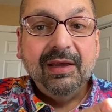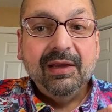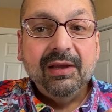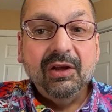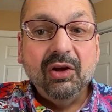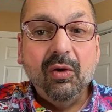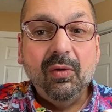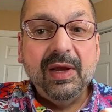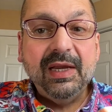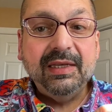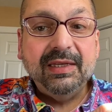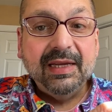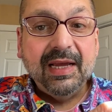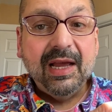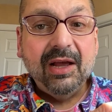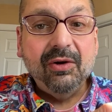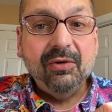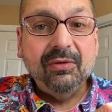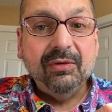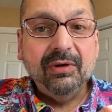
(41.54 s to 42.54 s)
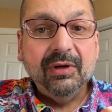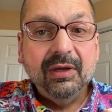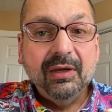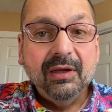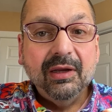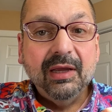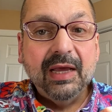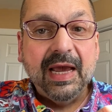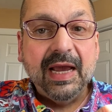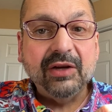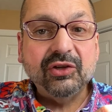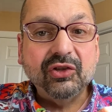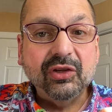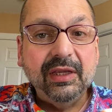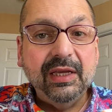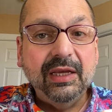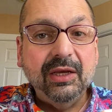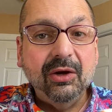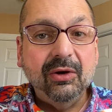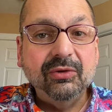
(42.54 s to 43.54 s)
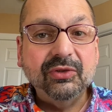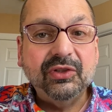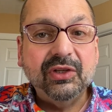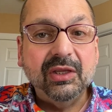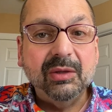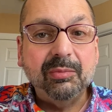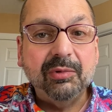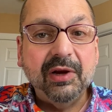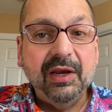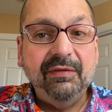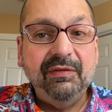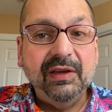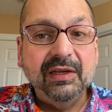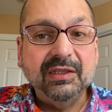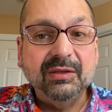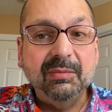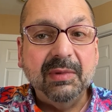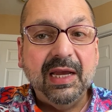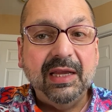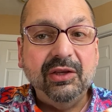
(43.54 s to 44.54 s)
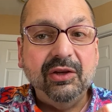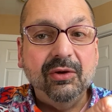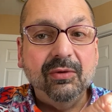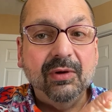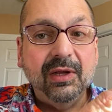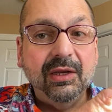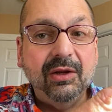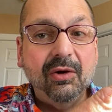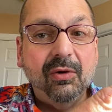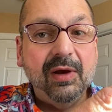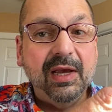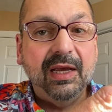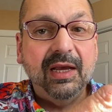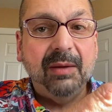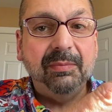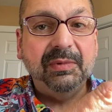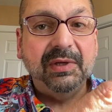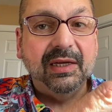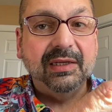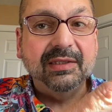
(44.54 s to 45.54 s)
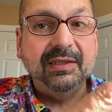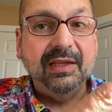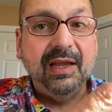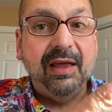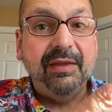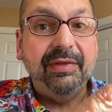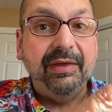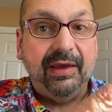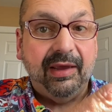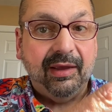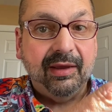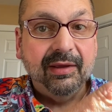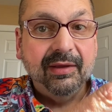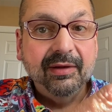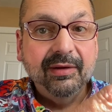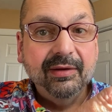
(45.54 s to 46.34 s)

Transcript: Going down actually goes to the previous menu, and going up does nothing.